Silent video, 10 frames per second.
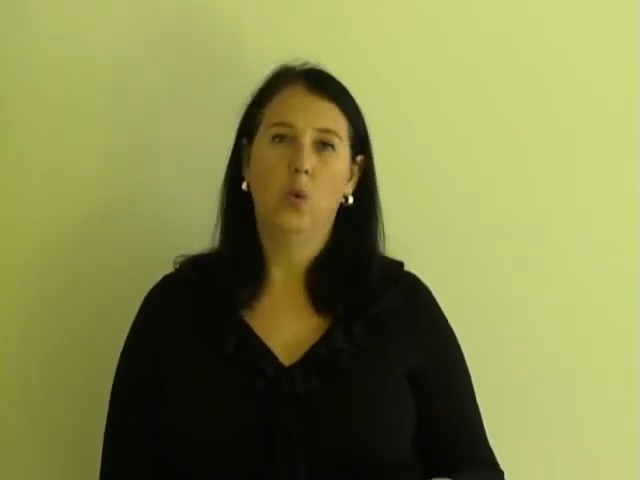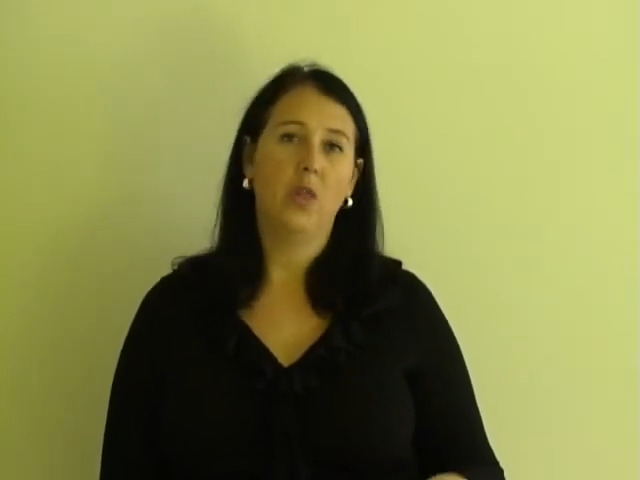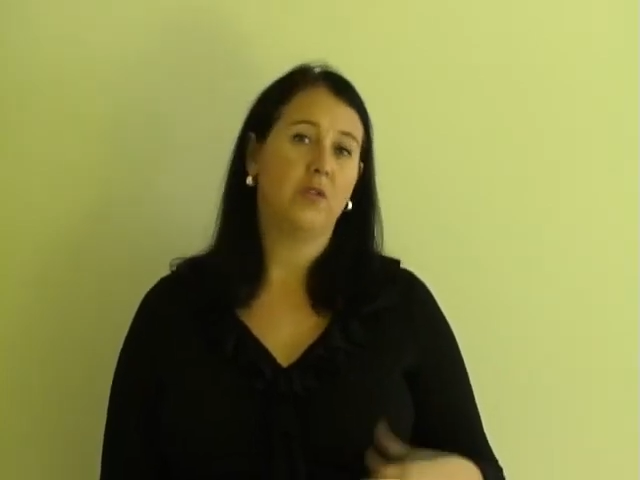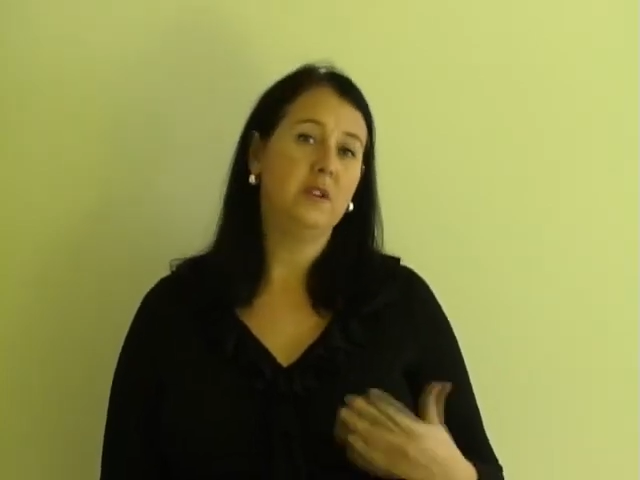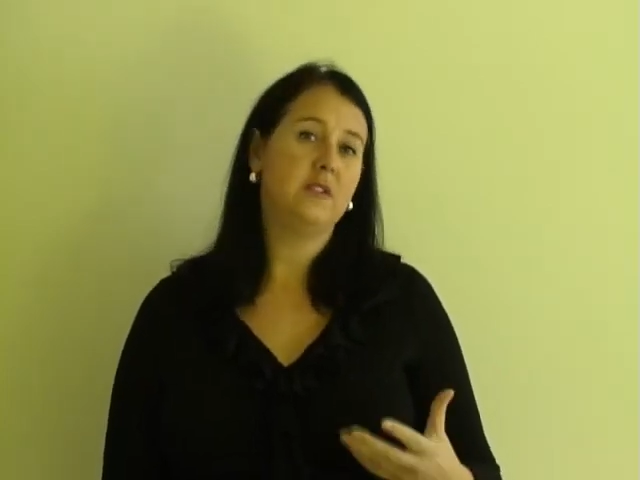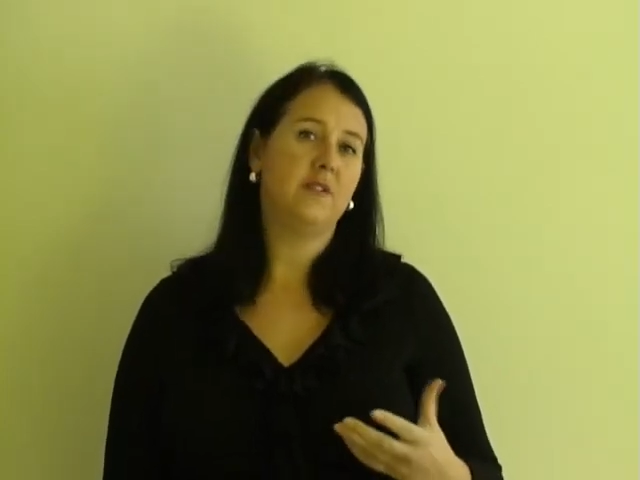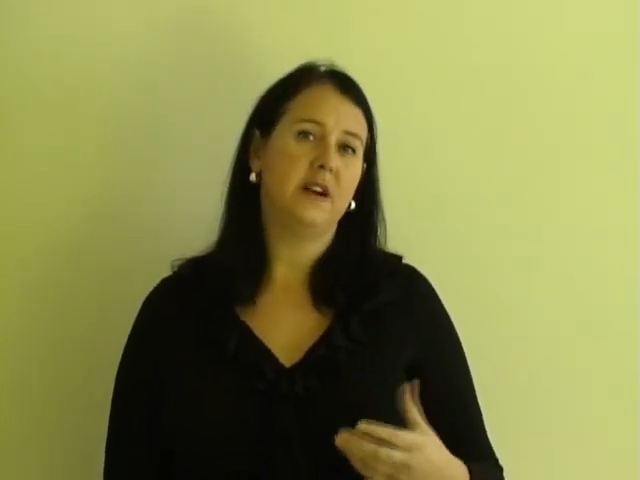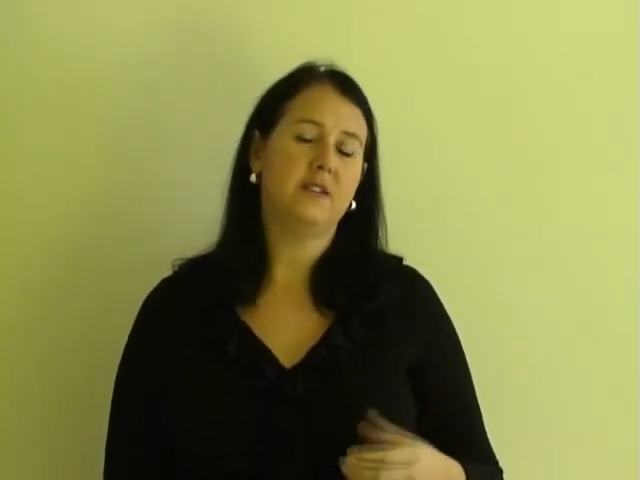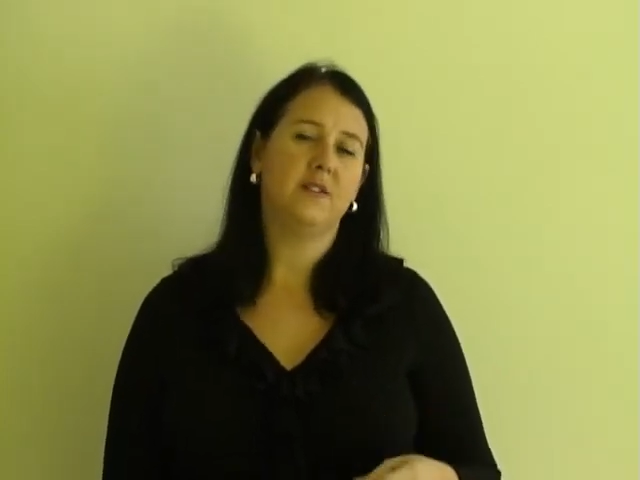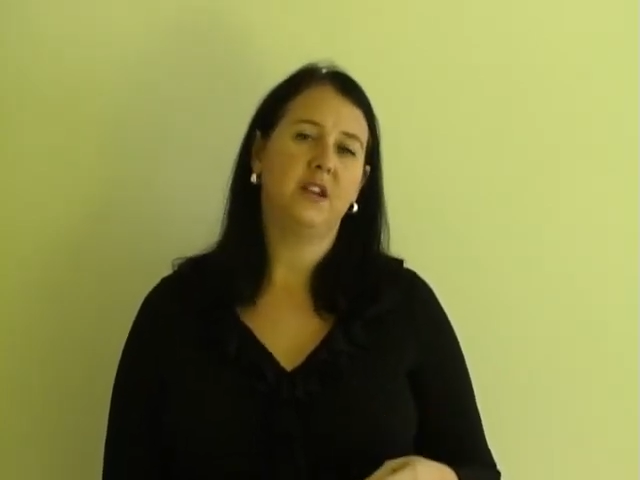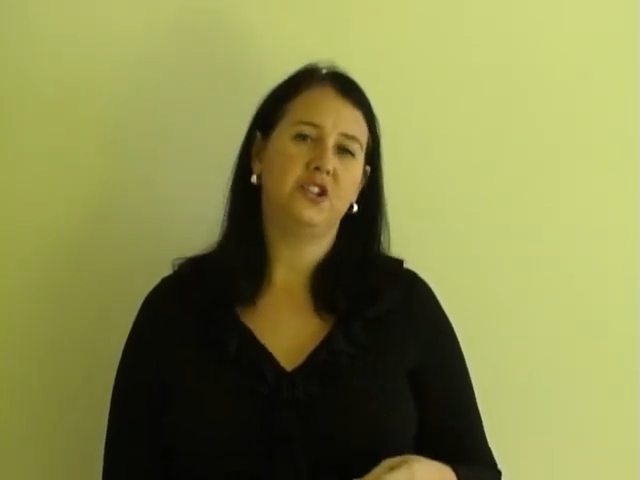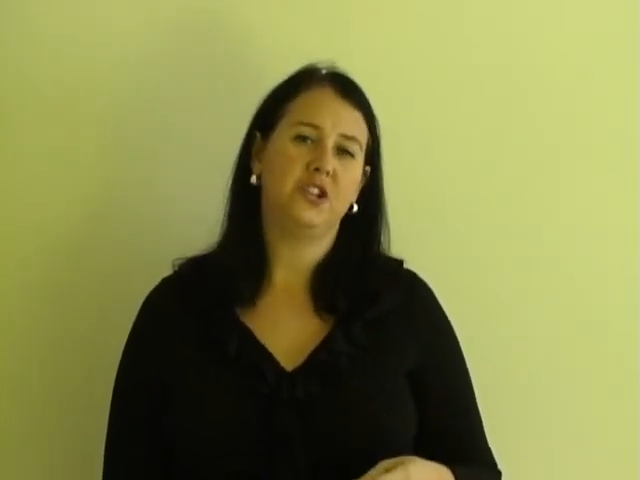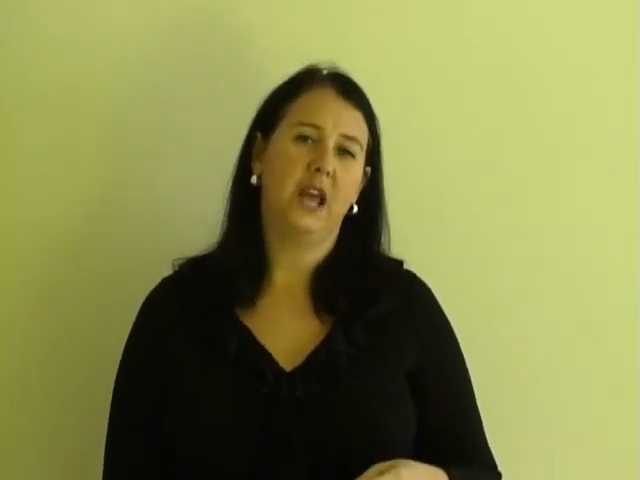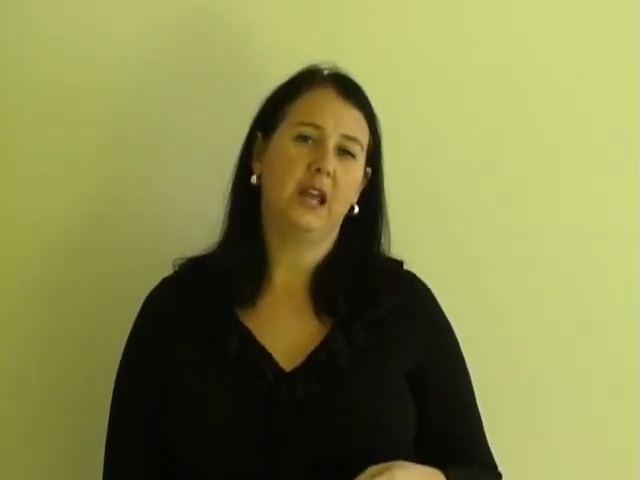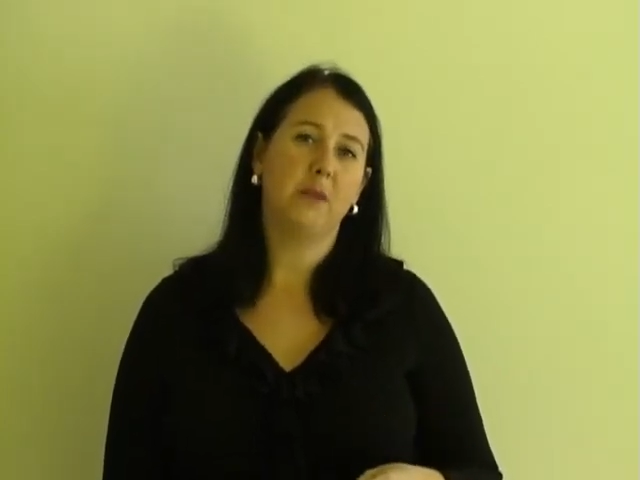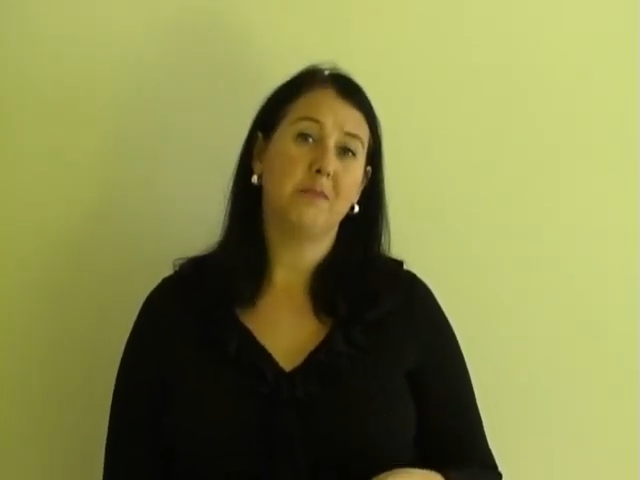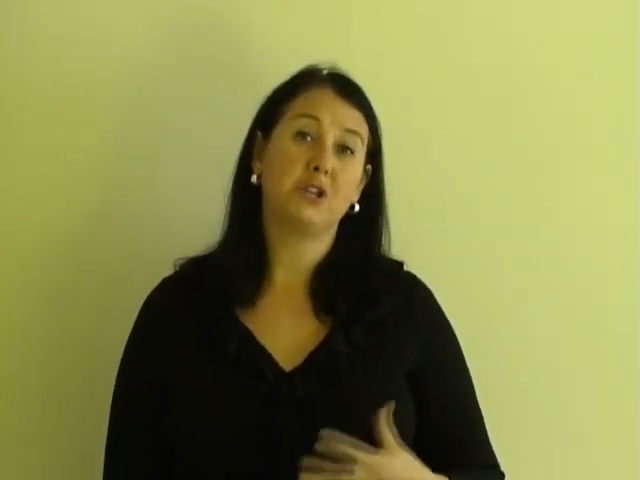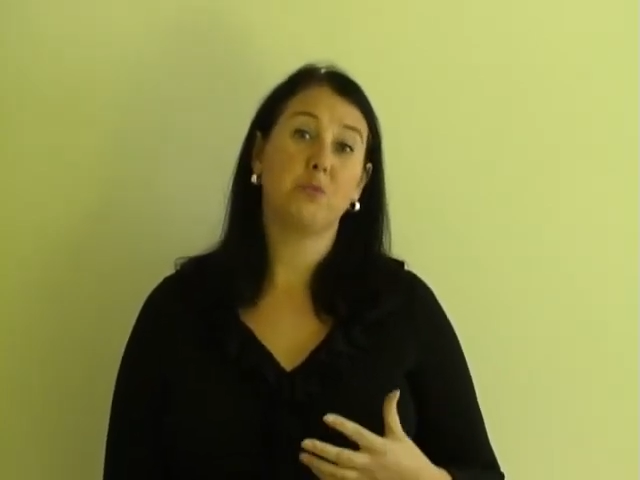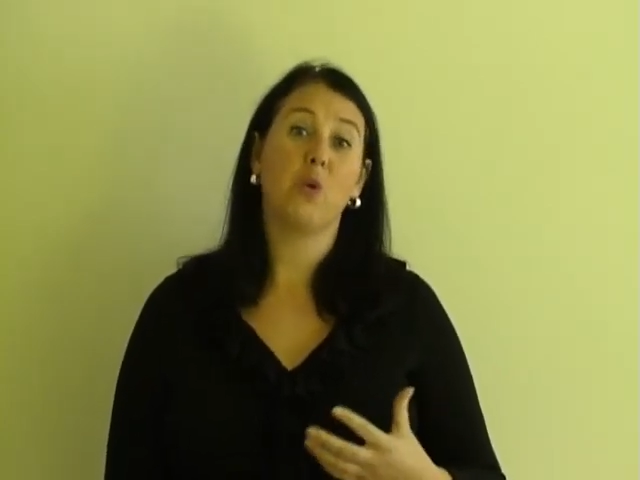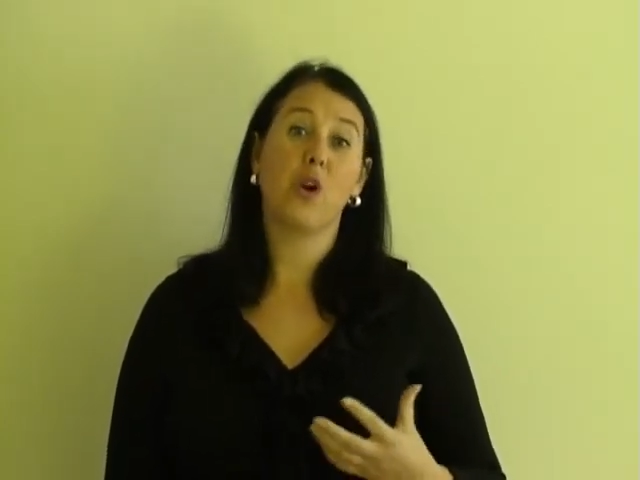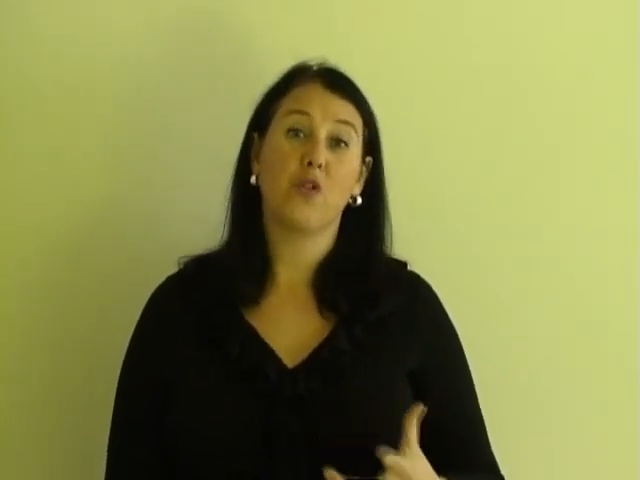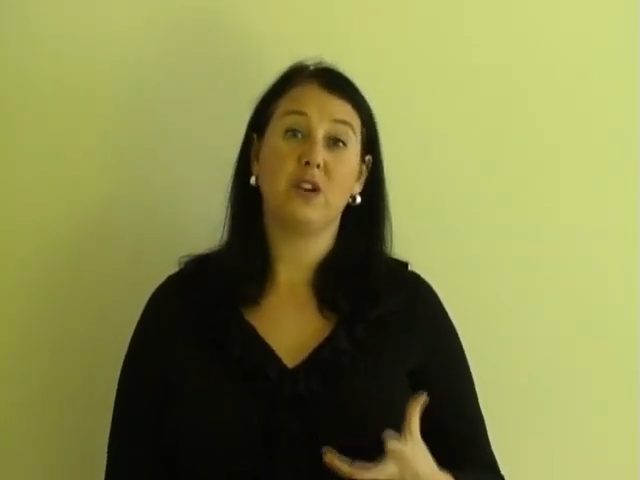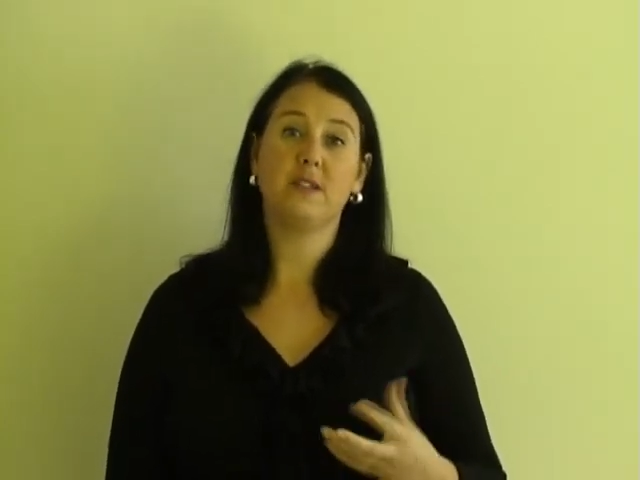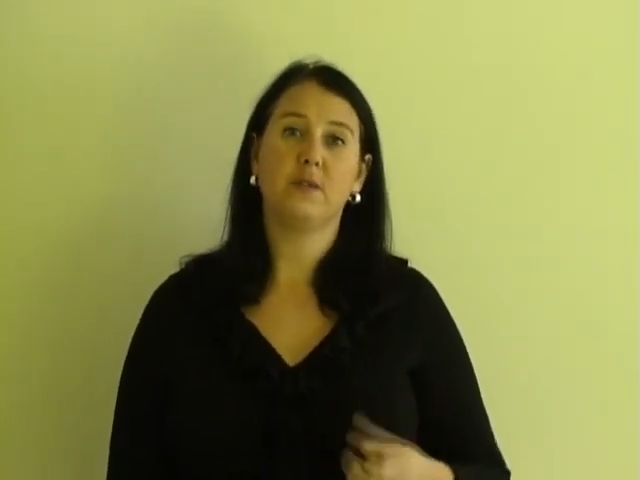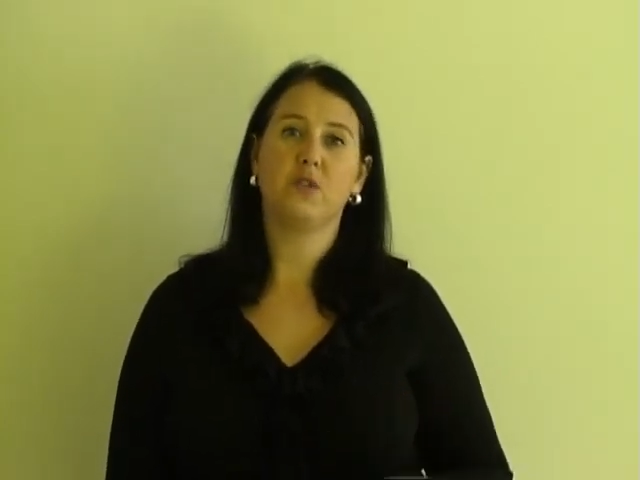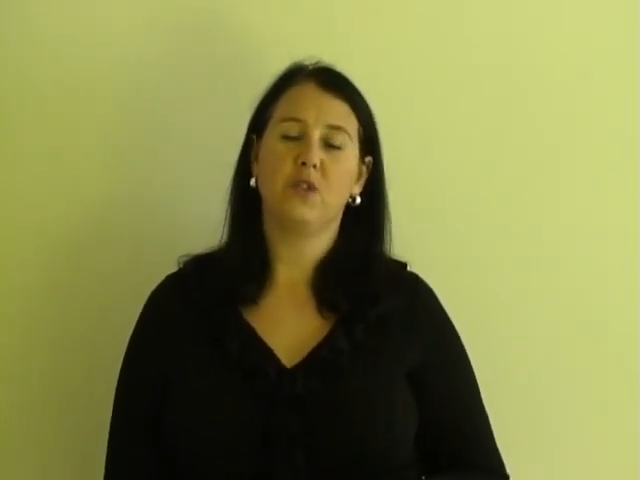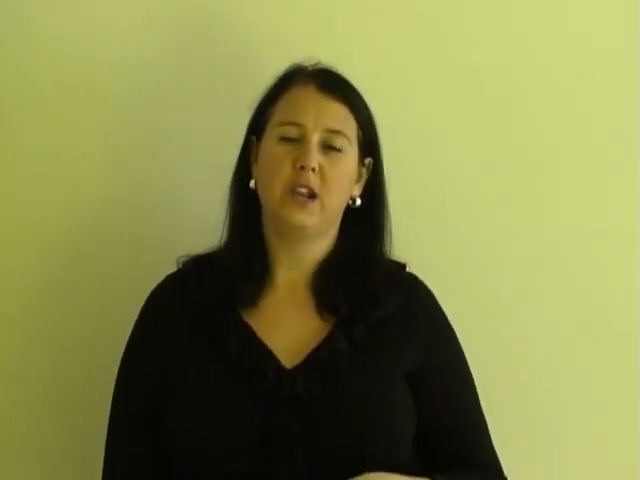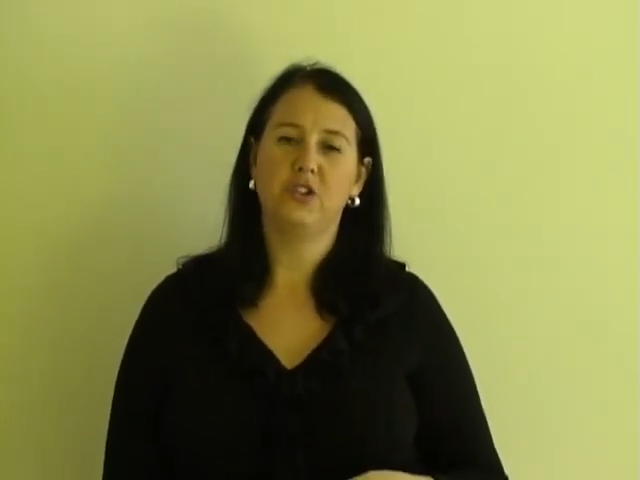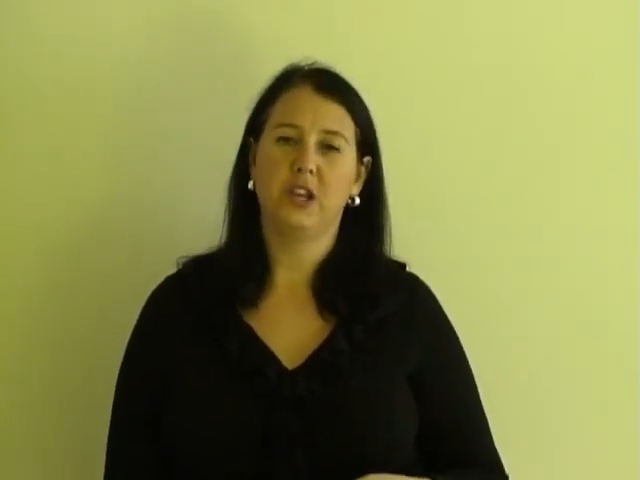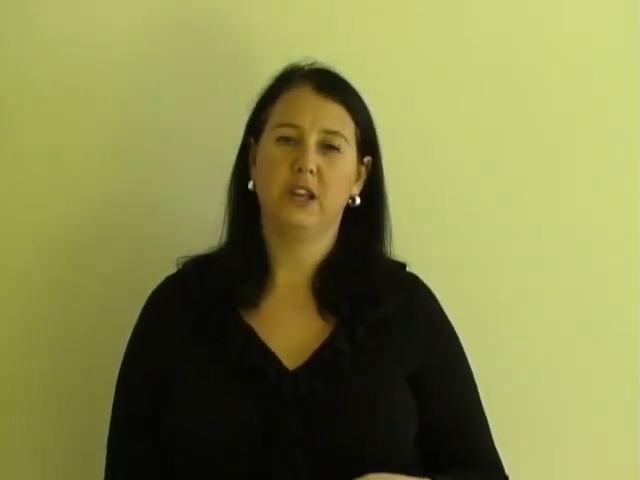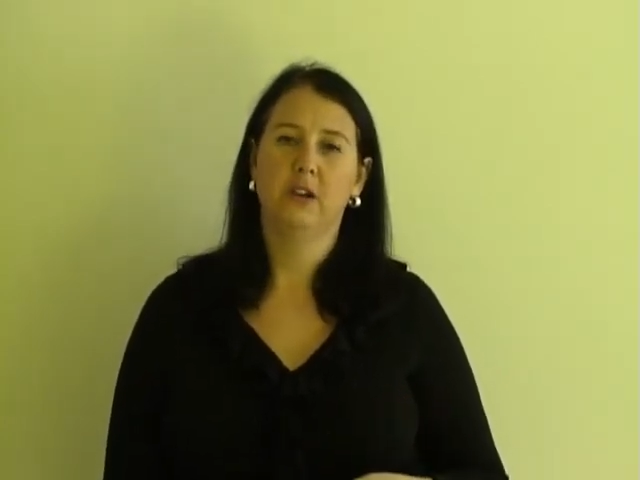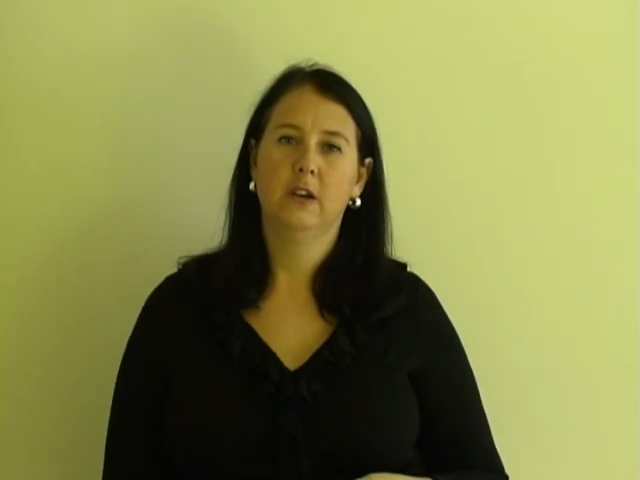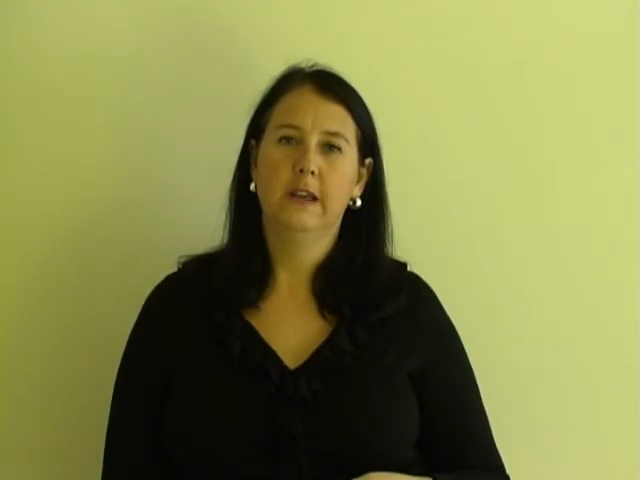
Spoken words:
while the rest of us have actually taken a much more aggressive strategy.